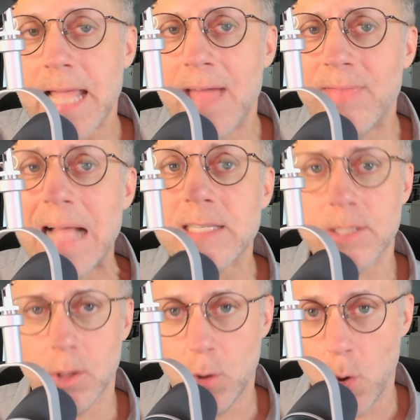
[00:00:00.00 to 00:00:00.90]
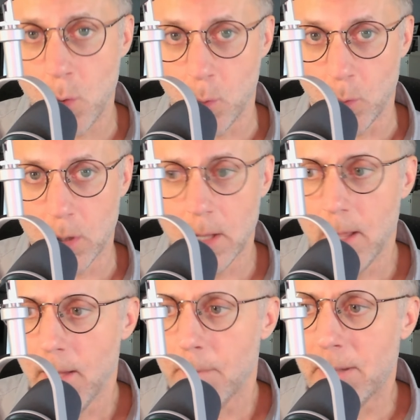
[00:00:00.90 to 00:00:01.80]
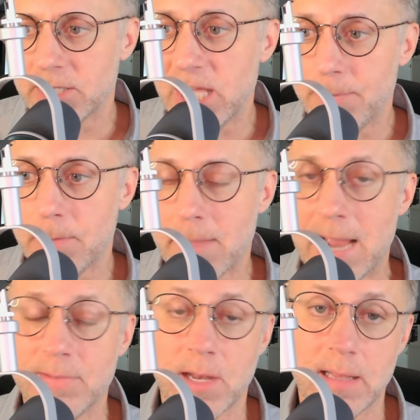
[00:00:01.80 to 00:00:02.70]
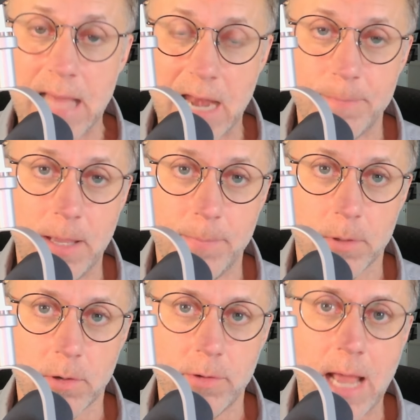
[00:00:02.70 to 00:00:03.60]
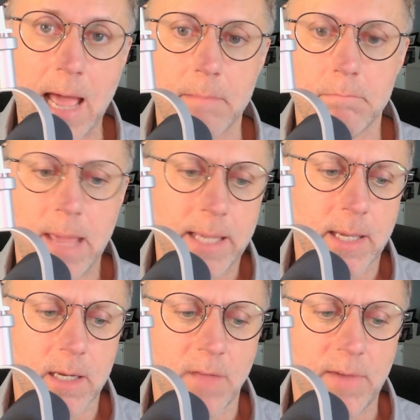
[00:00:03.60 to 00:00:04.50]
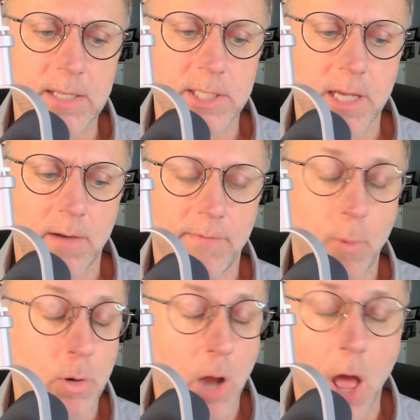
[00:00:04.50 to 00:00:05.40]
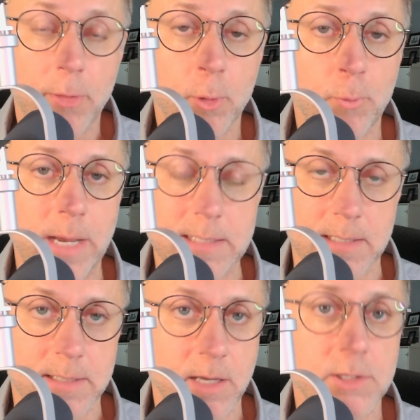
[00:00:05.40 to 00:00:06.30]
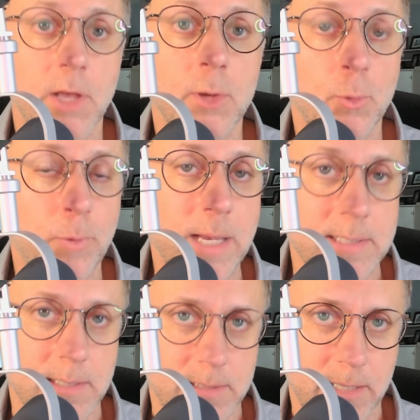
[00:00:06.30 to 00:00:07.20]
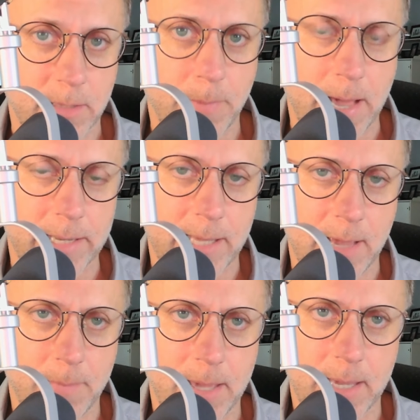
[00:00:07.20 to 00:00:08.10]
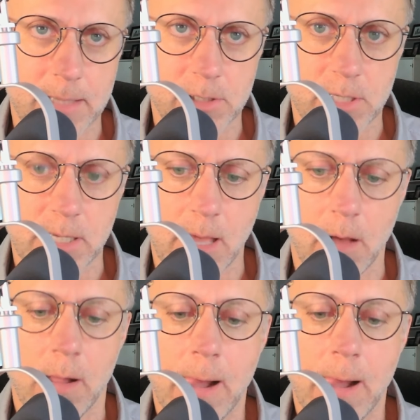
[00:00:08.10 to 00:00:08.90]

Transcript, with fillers: And that's the goal. But keep in mind that a lot of people are not making enough HCl for other reasons. There's other reasons that the body can't make HCl.